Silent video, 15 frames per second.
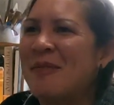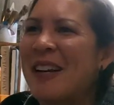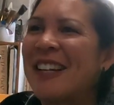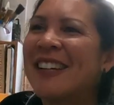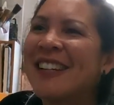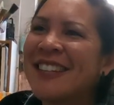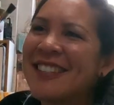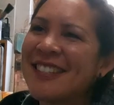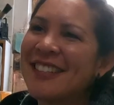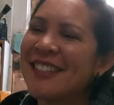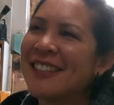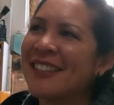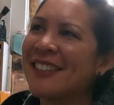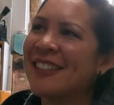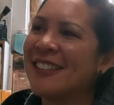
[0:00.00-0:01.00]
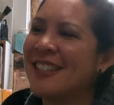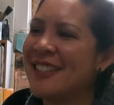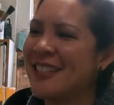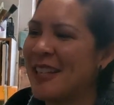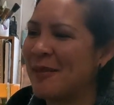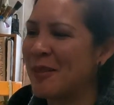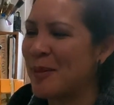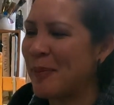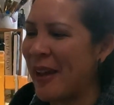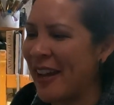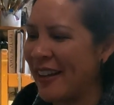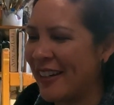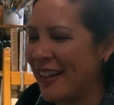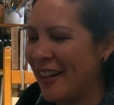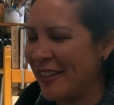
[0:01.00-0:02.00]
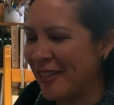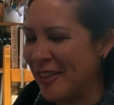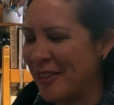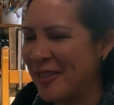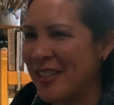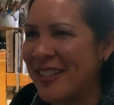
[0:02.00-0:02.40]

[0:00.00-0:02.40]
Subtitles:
My cousin, his name is Pat Cairo,